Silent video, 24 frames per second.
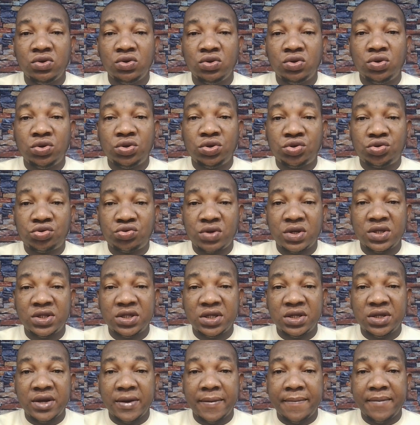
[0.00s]
to
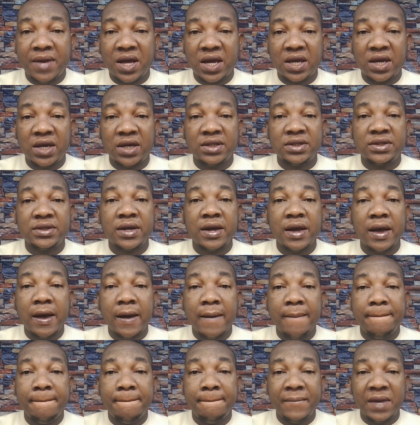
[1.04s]
strengthen their market
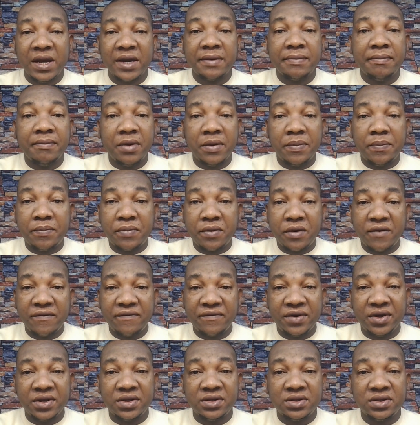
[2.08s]
and make more
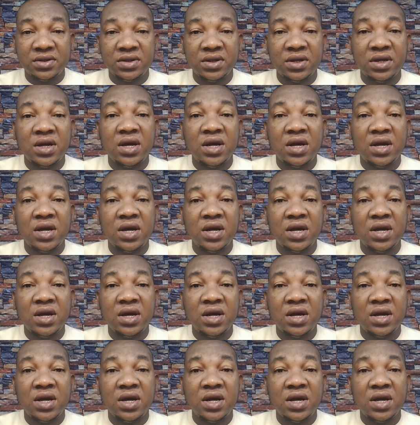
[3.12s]
profits